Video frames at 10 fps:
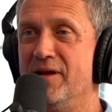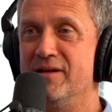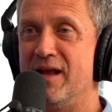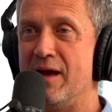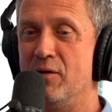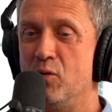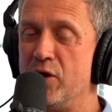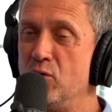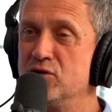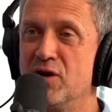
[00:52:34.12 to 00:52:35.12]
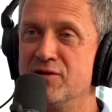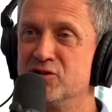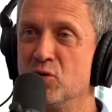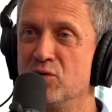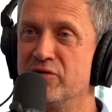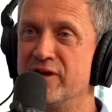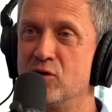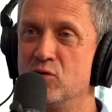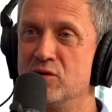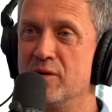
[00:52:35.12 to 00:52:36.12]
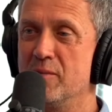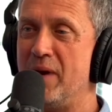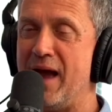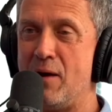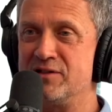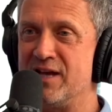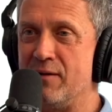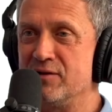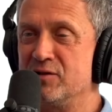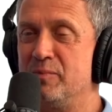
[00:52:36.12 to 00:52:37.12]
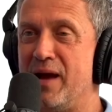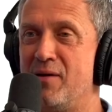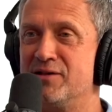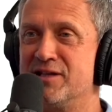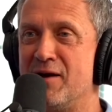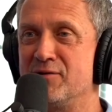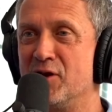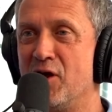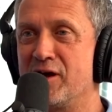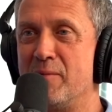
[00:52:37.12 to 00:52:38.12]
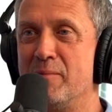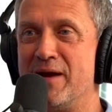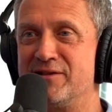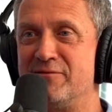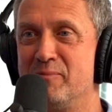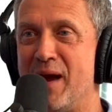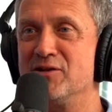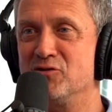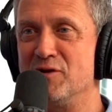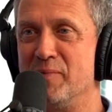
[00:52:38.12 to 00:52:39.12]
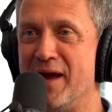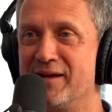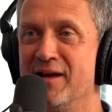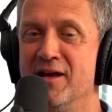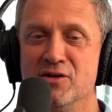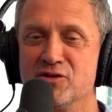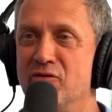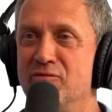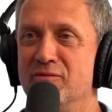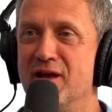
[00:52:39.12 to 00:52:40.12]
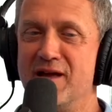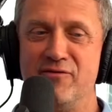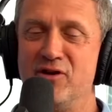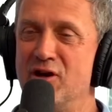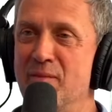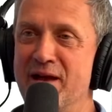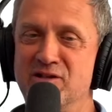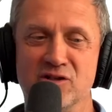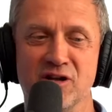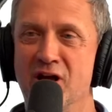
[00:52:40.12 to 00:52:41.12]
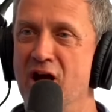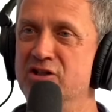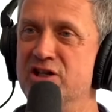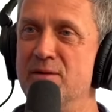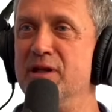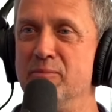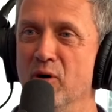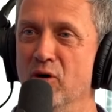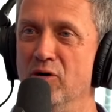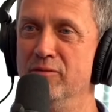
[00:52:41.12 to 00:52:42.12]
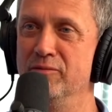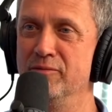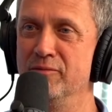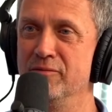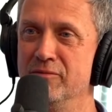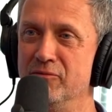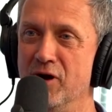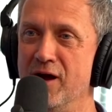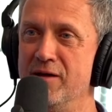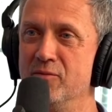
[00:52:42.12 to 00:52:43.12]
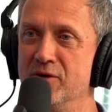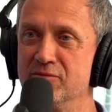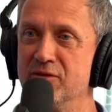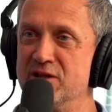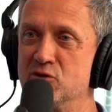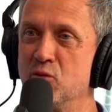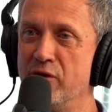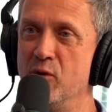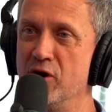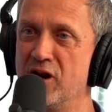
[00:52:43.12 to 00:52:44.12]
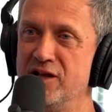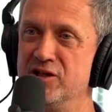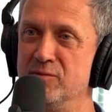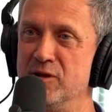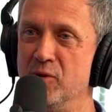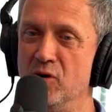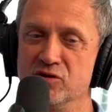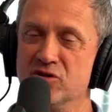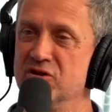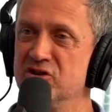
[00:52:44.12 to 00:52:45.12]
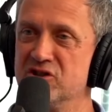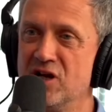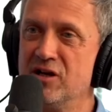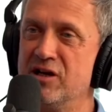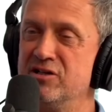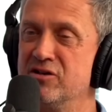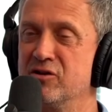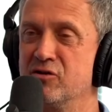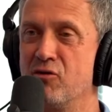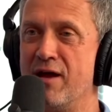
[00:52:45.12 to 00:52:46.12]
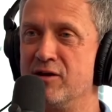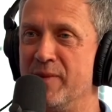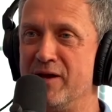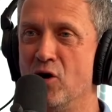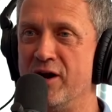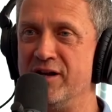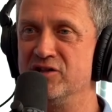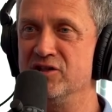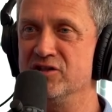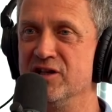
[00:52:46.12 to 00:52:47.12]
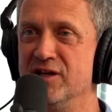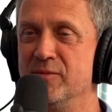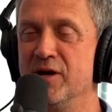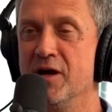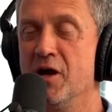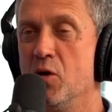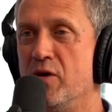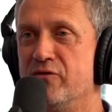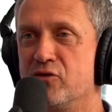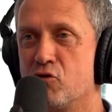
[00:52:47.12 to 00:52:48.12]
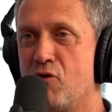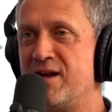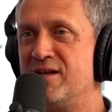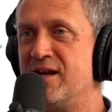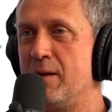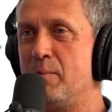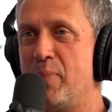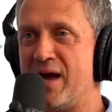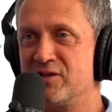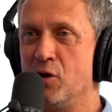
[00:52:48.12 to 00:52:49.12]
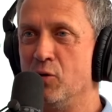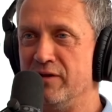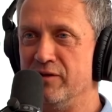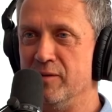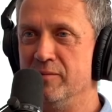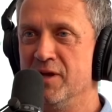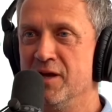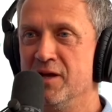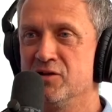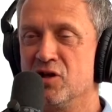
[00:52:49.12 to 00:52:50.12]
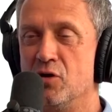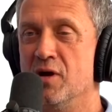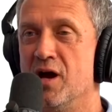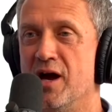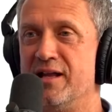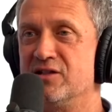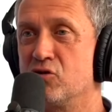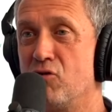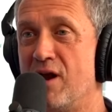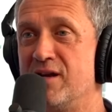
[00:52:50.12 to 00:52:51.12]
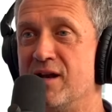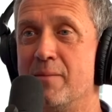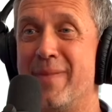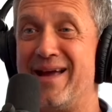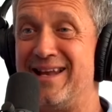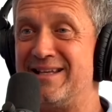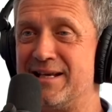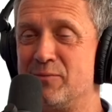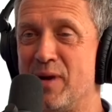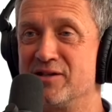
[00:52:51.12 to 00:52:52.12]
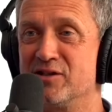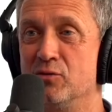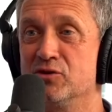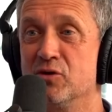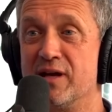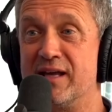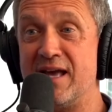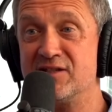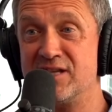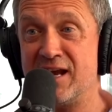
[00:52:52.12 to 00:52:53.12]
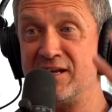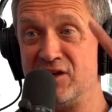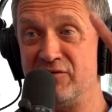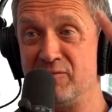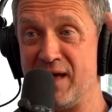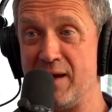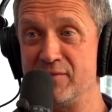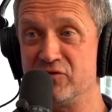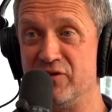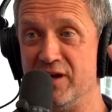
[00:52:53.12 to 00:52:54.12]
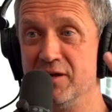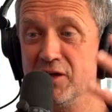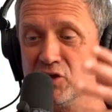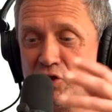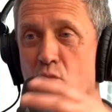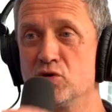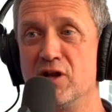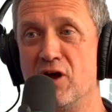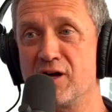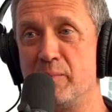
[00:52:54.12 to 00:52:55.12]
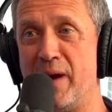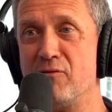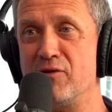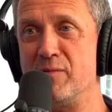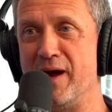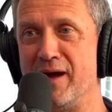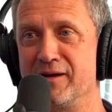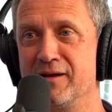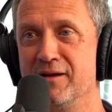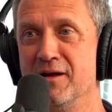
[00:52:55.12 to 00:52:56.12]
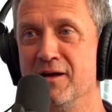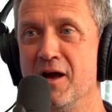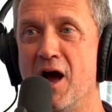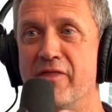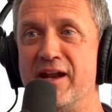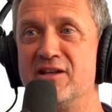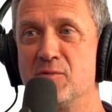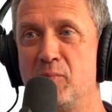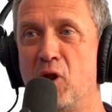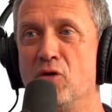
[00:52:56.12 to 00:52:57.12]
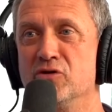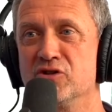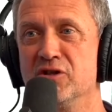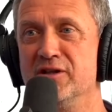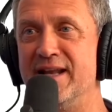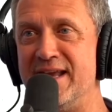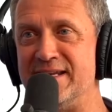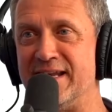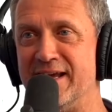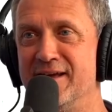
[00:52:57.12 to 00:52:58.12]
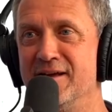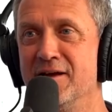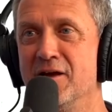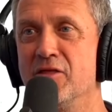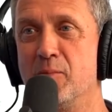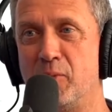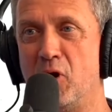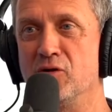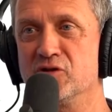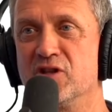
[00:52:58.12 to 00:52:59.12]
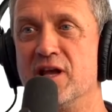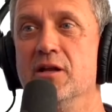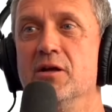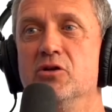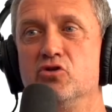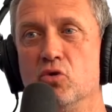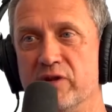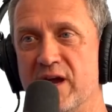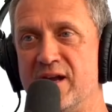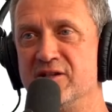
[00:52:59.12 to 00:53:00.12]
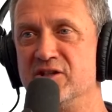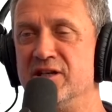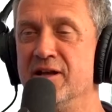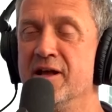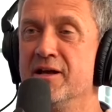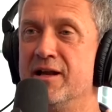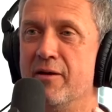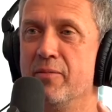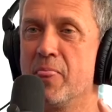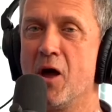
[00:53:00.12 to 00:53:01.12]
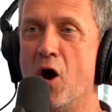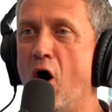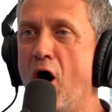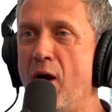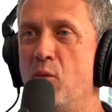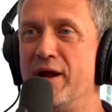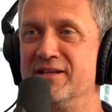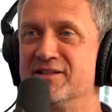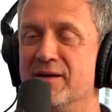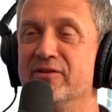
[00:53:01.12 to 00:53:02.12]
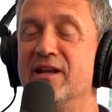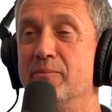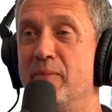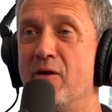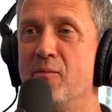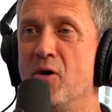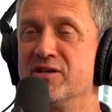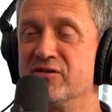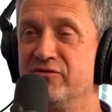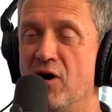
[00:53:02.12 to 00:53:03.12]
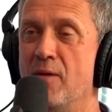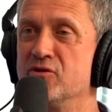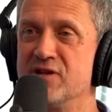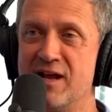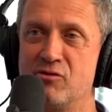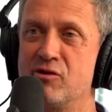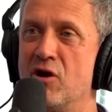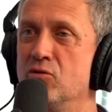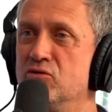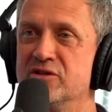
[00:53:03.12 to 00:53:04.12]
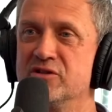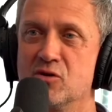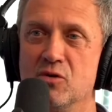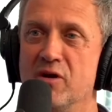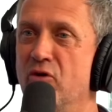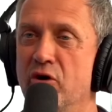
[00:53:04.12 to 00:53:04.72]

Now, we also installed a thing called power towers, and power towers are like a massive battery pack. So if you can imagine a chimney pot, right? This is what they were, clay chimney pots, sunk into the ground about 9 inches deep with granular basalt in them. So, and it's granular magnetic basalt. So it gets the energy from the atmosphere and stores it like a battery pack. And then as the plants need it, the plants then draw the energy. Now, I witnessed something. Now, bear in mind, as a farmer, as an agriculturalist, qualified